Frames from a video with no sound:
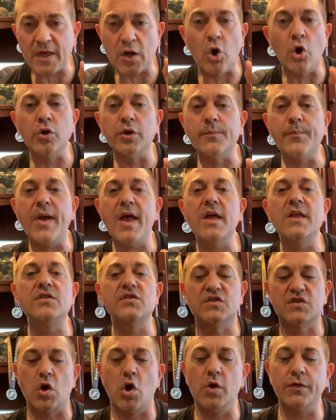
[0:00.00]
That all
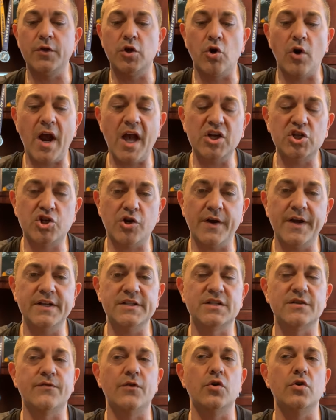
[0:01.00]
depends on the grad
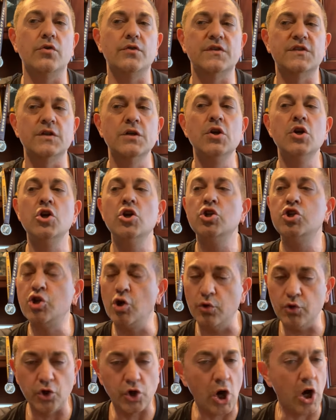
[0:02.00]
transfers,
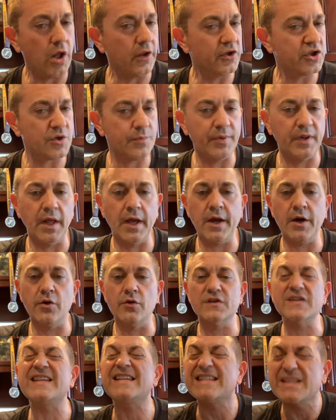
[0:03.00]
junior college
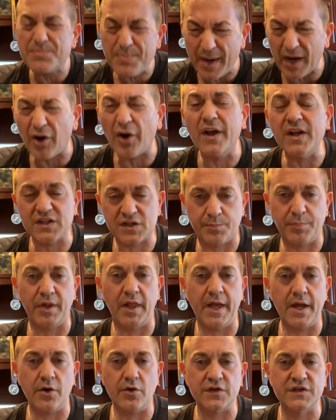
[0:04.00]
players, experienced
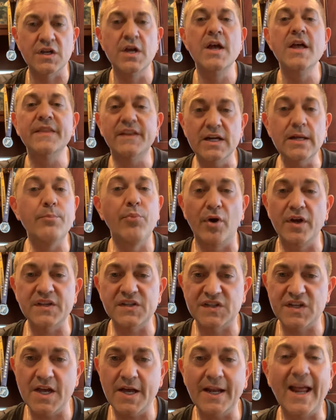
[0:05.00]
players that he
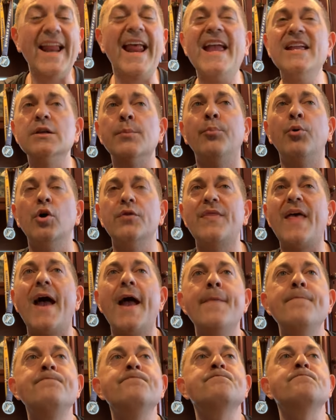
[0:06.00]
brings in. I'd hate to put
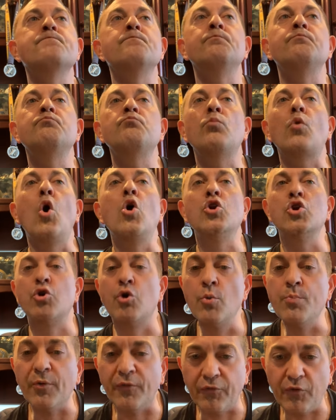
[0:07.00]
that on a
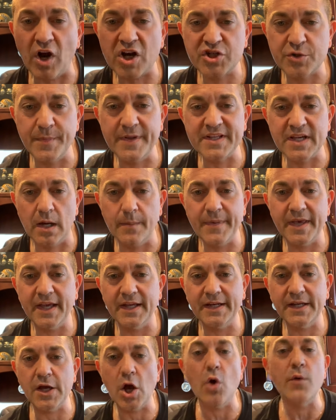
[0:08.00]
group of freshmen coming
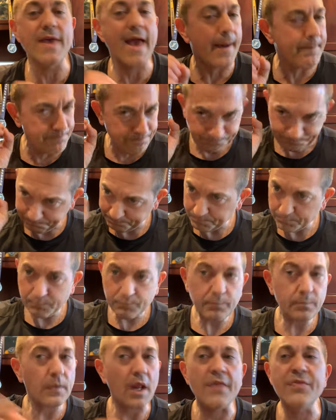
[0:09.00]
in and go, yep,
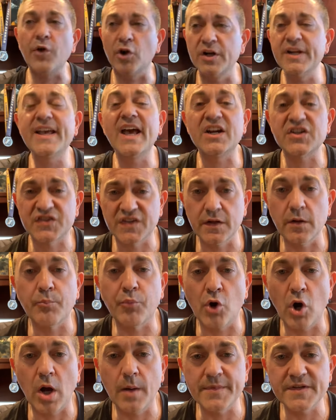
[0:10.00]
they're going to get us to the
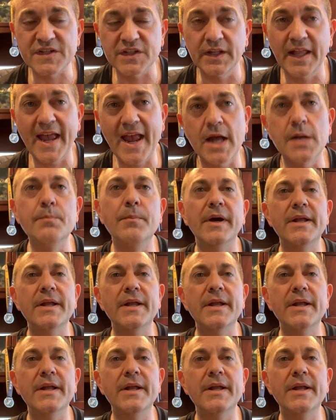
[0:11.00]
promised land.